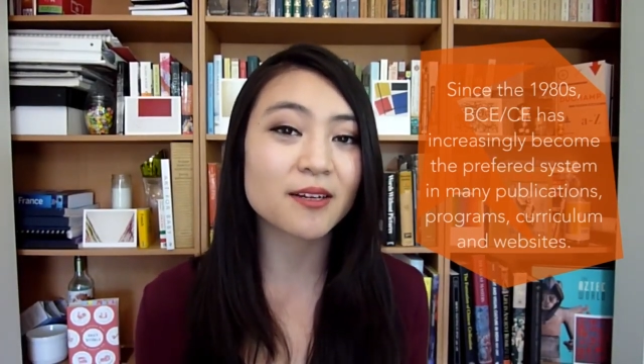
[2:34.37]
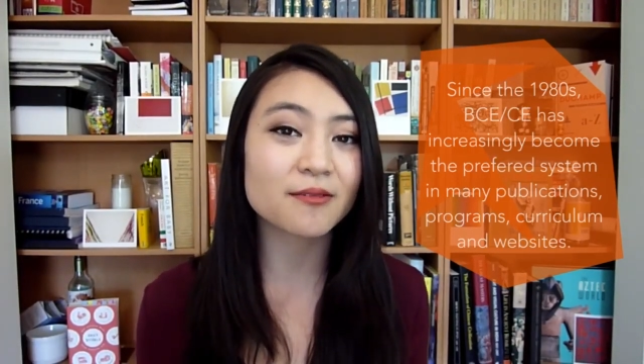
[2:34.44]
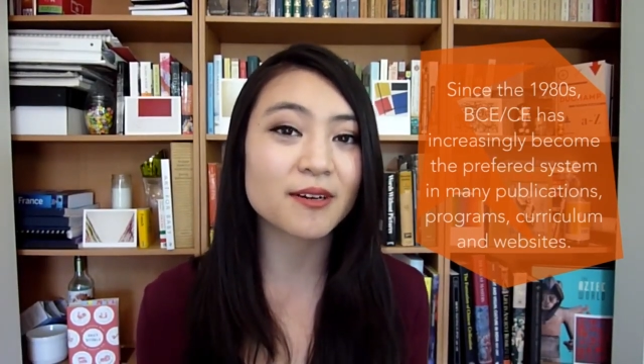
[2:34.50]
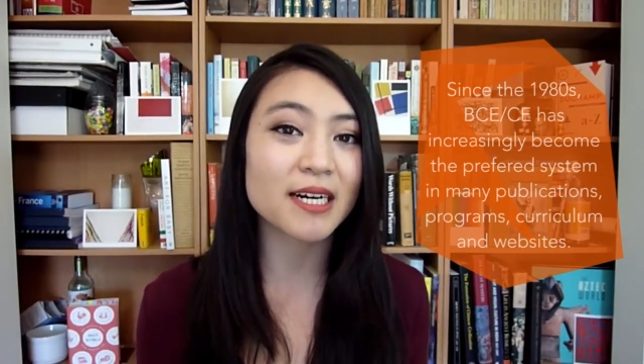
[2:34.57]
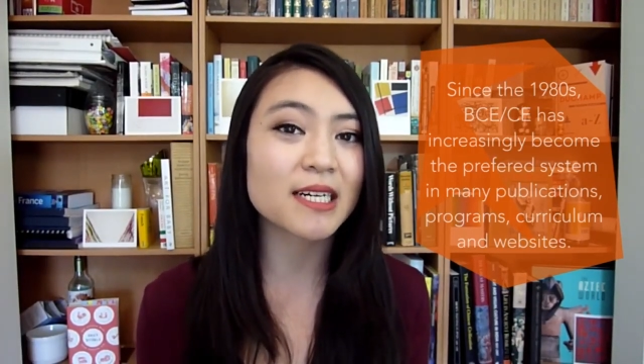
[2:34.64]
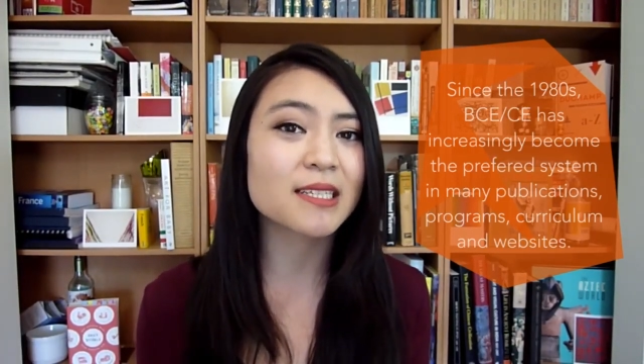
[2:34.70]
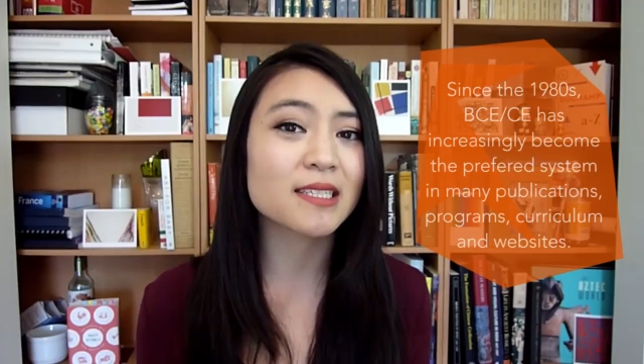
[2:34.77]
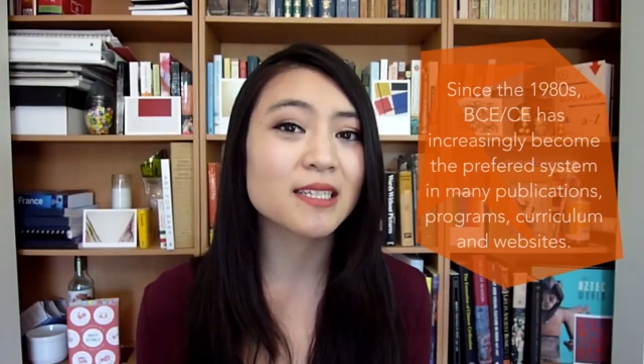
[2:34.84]

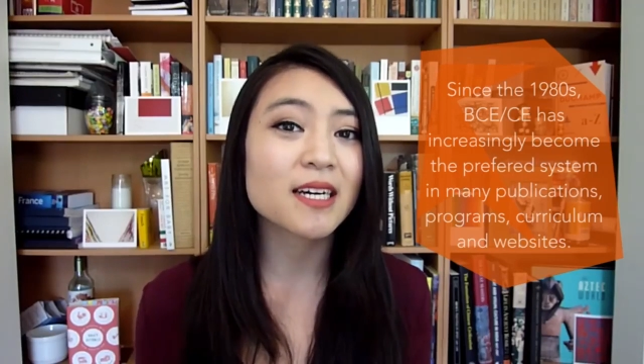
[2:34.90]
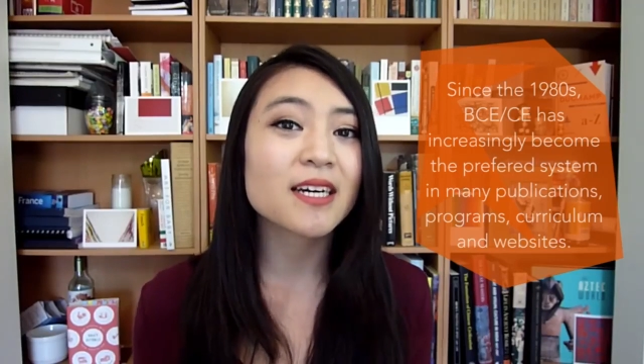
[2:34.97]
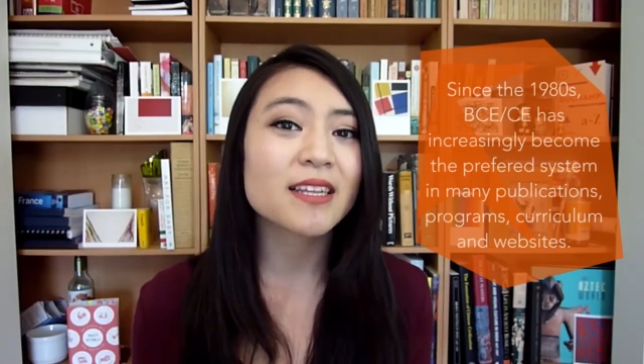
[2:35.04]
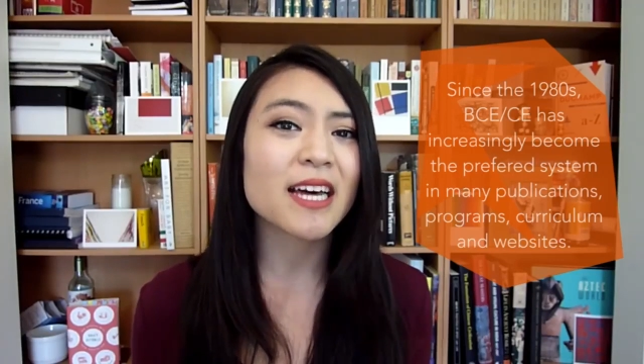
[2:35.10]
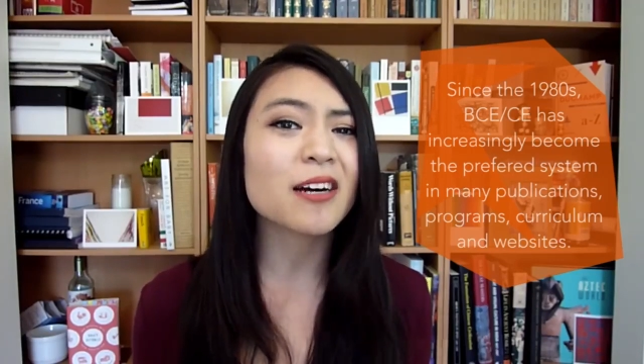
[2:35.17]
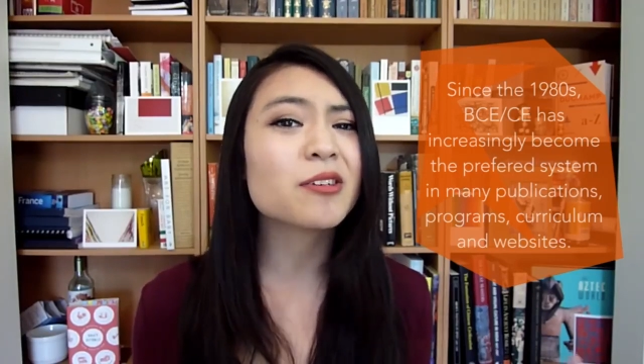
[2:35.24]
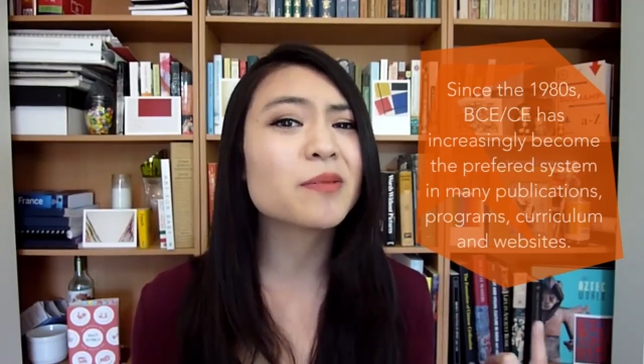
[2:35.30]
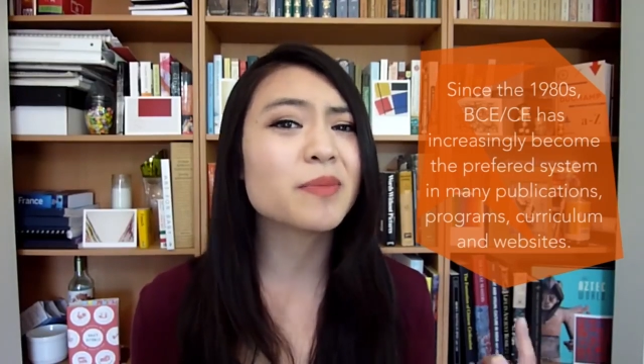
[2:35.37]
otherwise
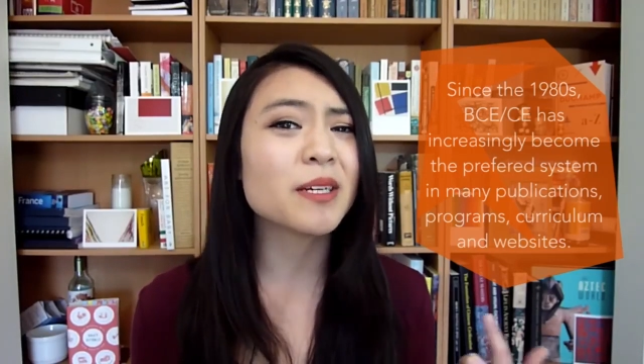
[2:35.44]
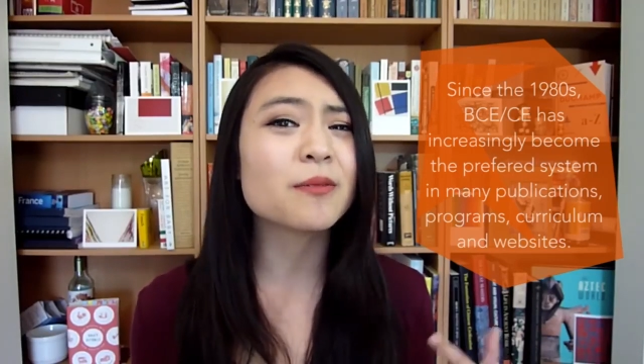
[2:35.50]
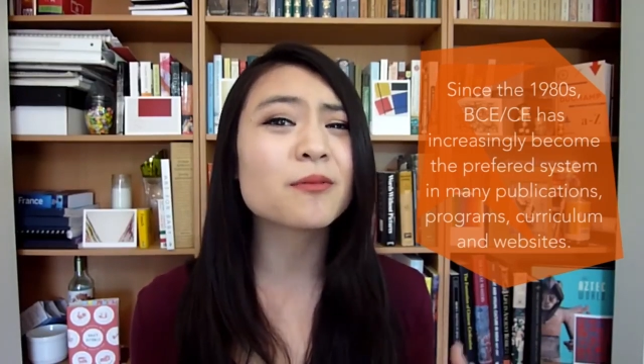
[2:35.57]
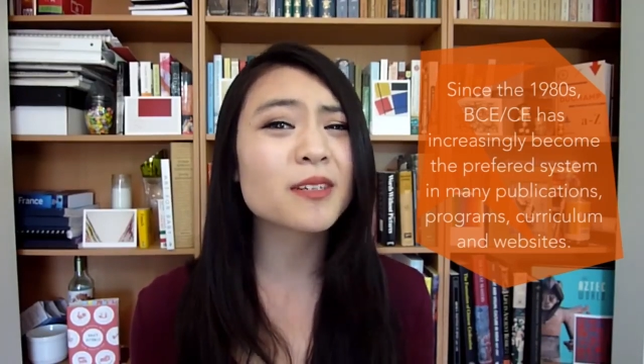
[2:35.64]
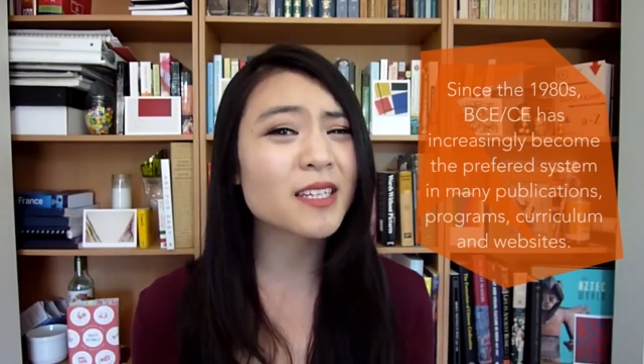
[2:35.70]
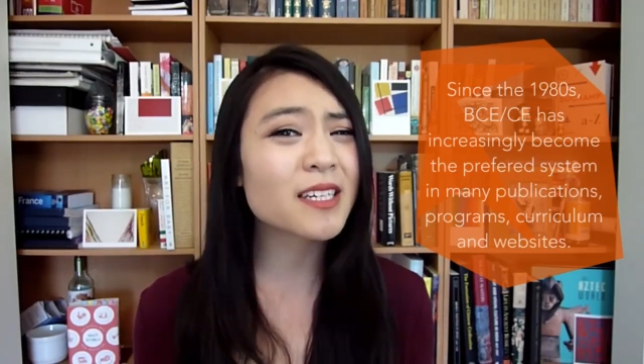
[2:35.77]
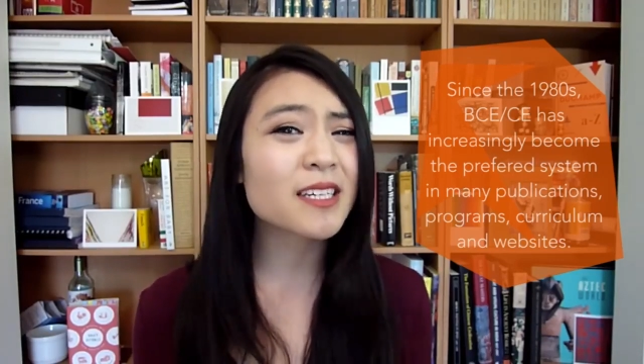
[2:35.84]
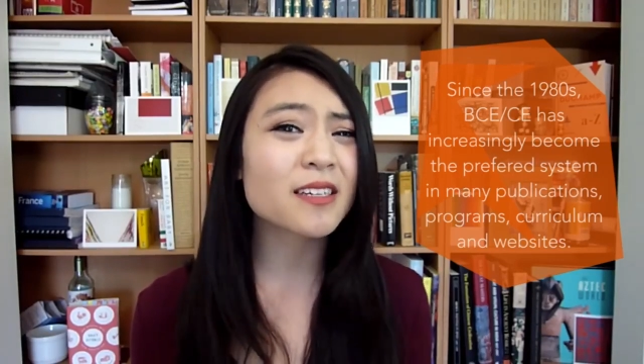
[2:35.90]
that would
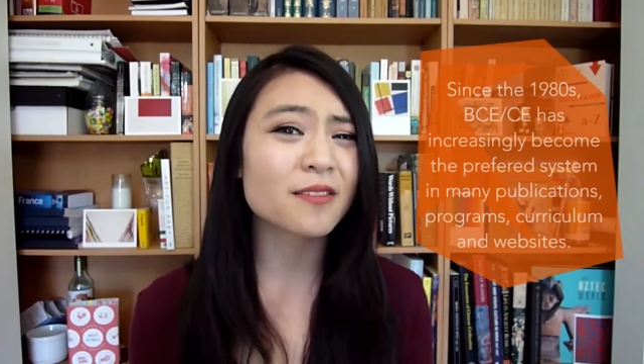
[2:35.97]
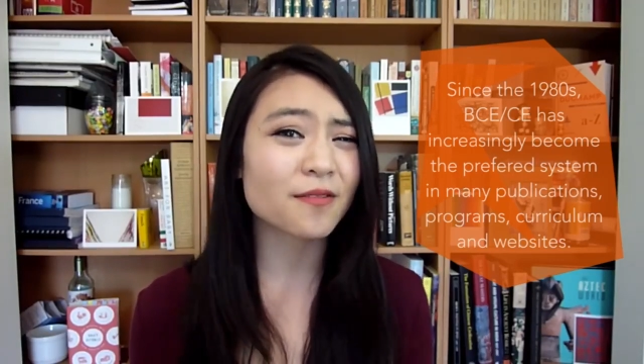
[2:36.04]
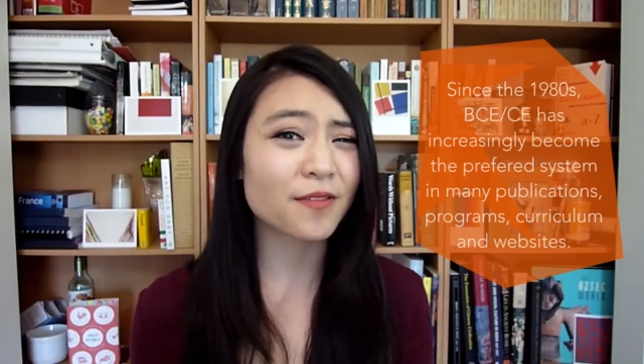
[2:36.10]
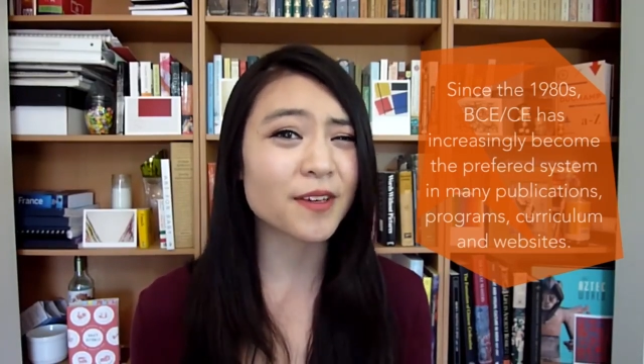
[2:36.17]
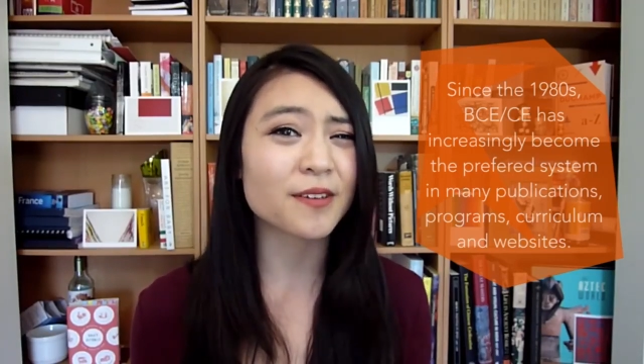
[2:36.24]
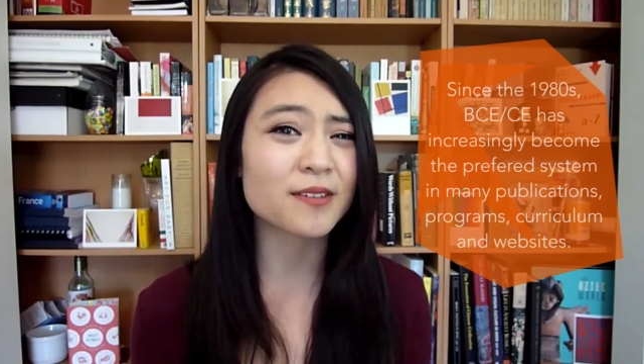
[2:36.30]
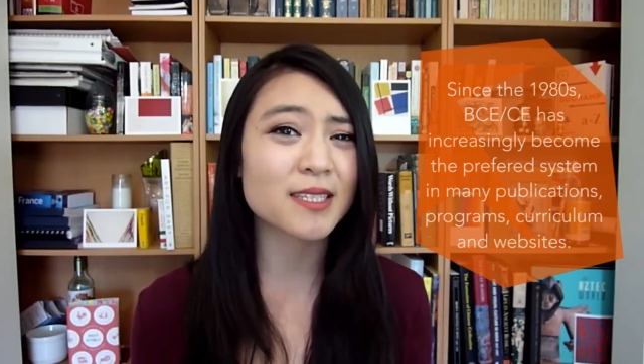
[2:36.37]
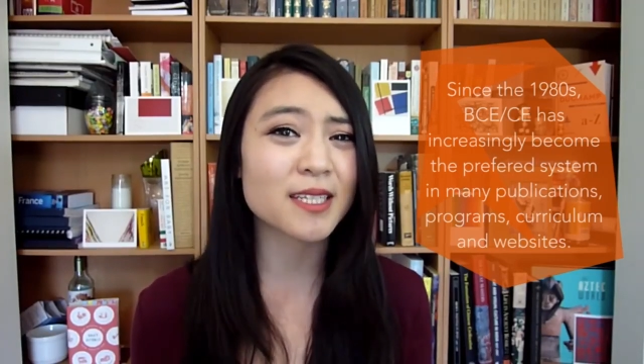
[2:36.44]
be really
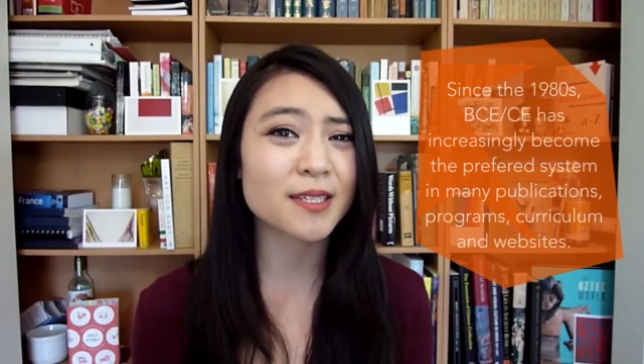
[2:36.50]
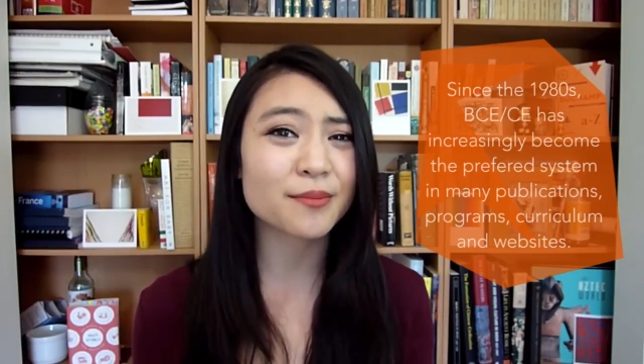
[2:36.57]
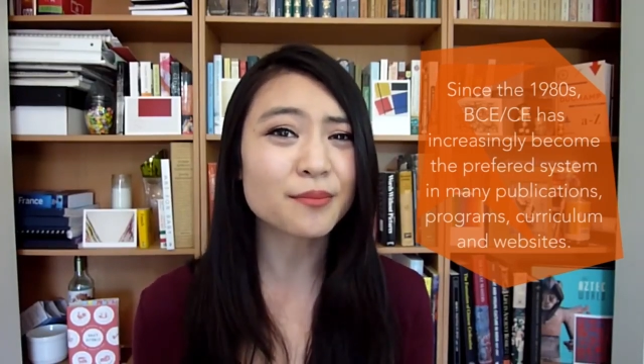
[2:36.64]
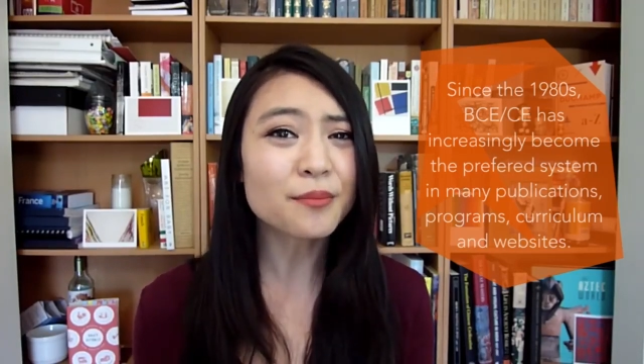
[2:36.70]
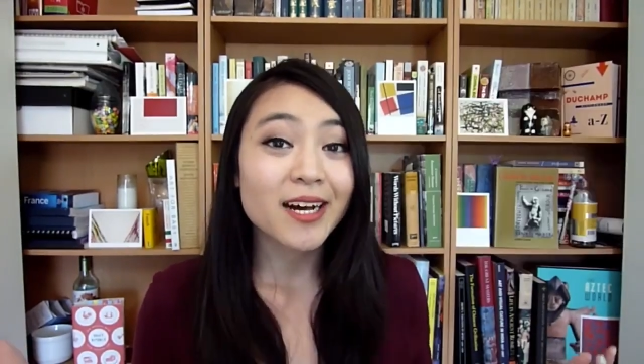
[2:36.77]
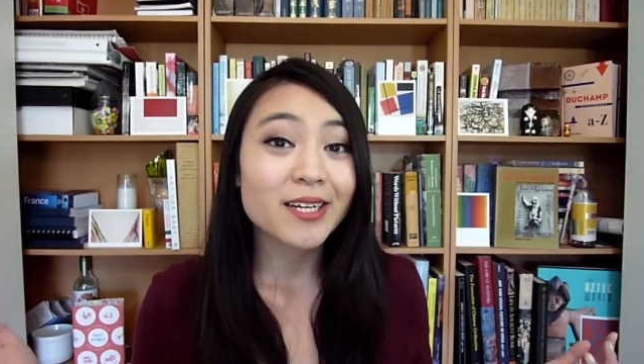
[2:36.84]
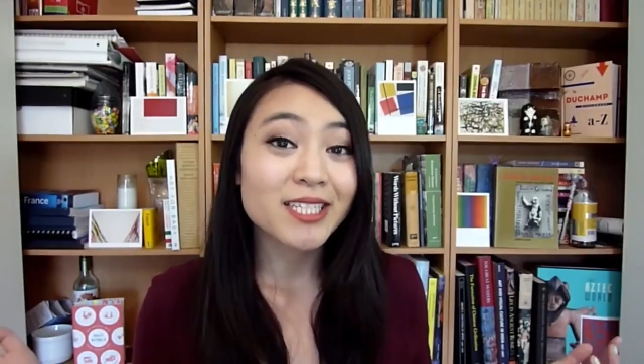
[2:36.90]
confusing.